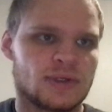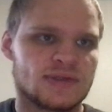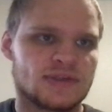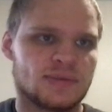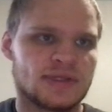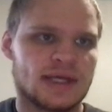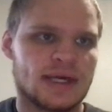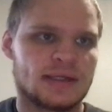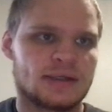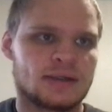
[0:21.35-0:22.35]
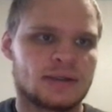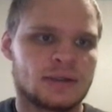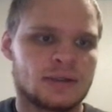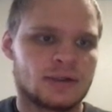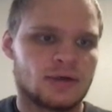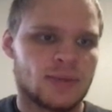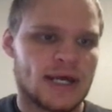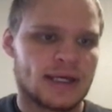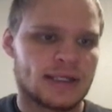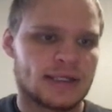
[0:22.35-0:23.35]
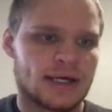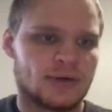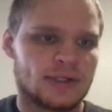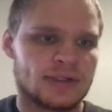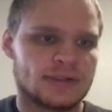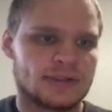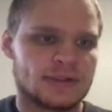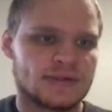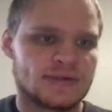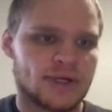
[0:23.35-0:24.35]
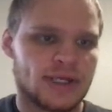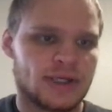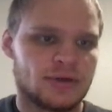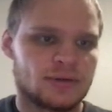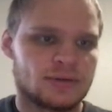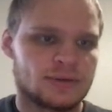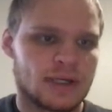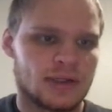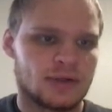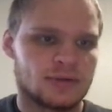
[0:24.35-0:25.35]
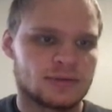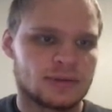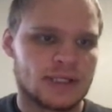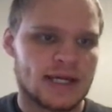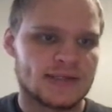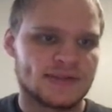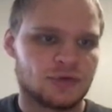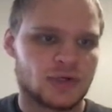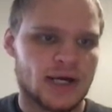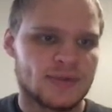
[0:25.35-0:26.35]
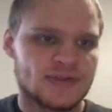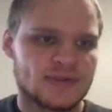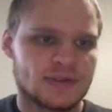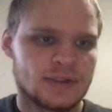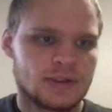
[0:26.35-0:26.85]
submit that, go back, and now it is right here, Hello. It has zero comments.